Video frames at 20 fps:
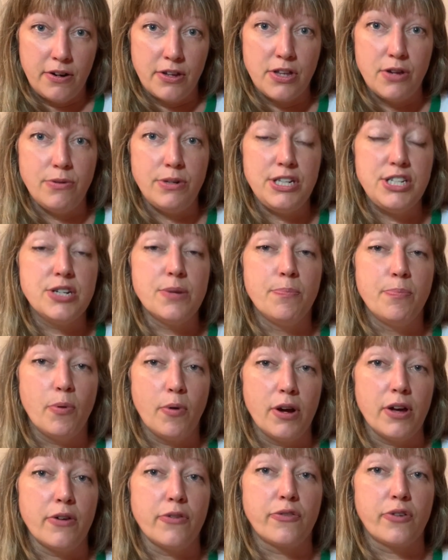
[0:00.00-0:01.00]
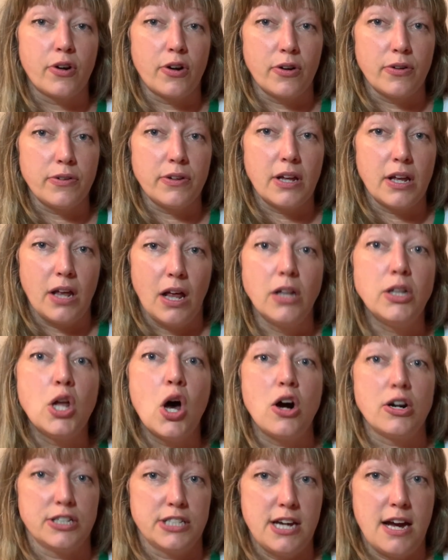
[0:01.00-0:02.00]
you need to boil for a
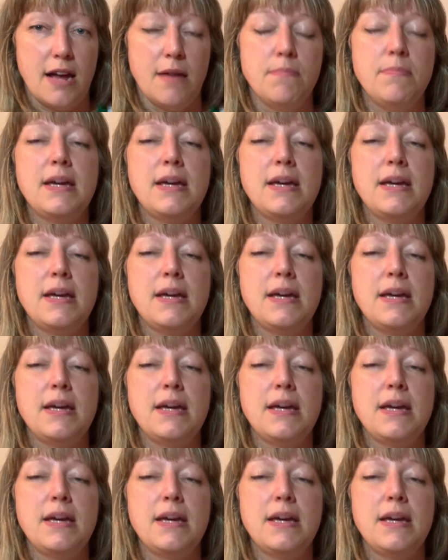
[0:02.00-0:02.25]
long time,